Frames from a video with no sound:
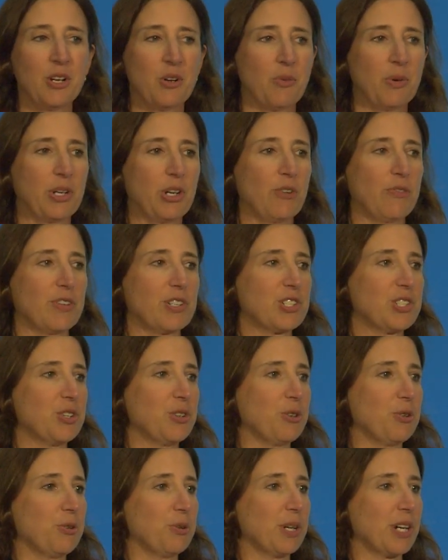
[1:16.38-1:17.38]
went over
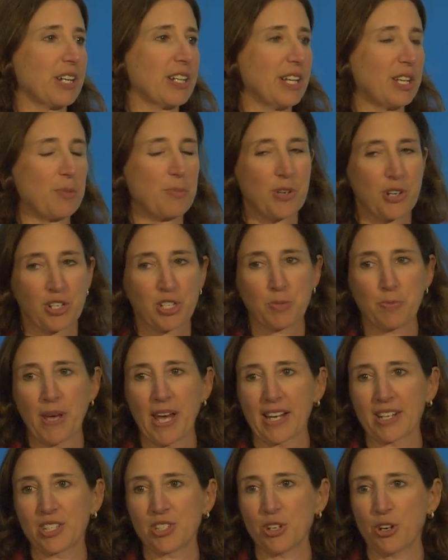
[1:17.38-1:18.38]
to a Kleiner
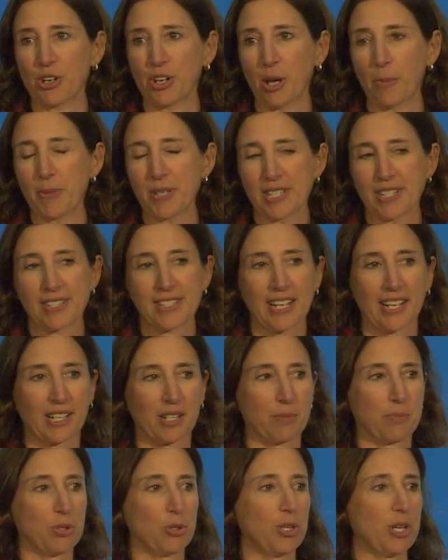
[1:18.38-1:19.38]
Perkins-backed startup as the
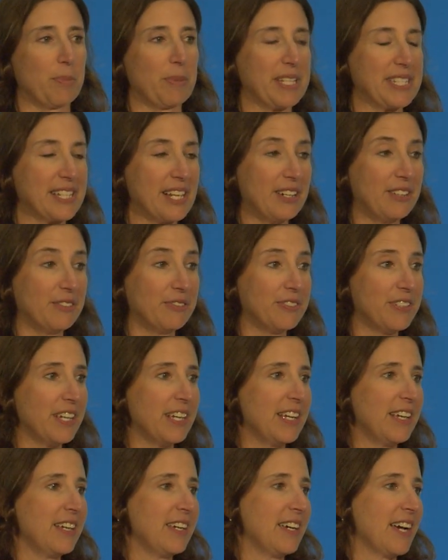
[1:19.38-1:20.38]
second employee myself
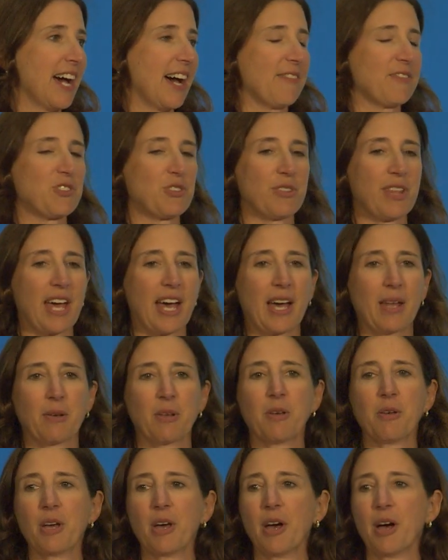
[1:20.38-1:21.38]
after
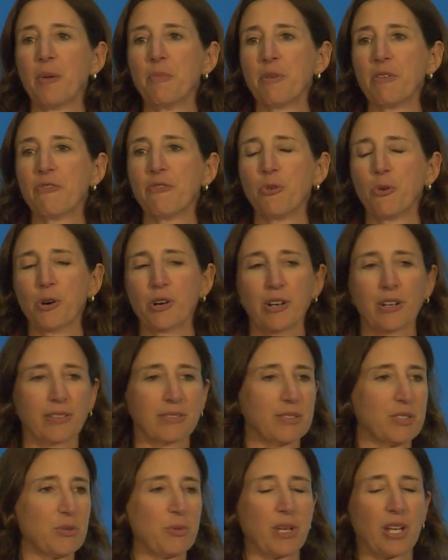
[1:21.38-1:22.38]
that uh,
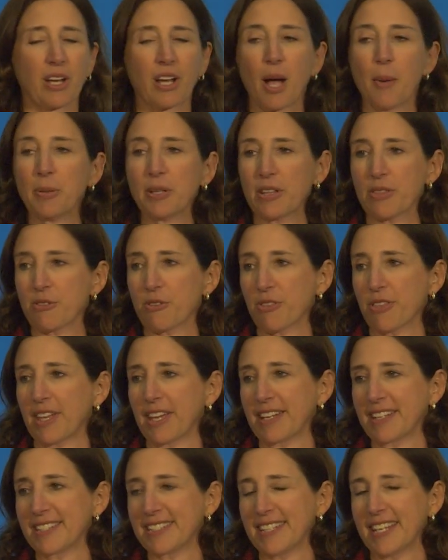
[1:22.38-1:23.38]
before doing a couple other
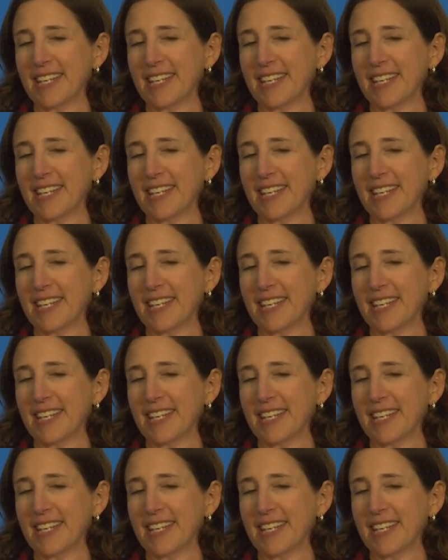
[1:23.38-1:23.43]
things,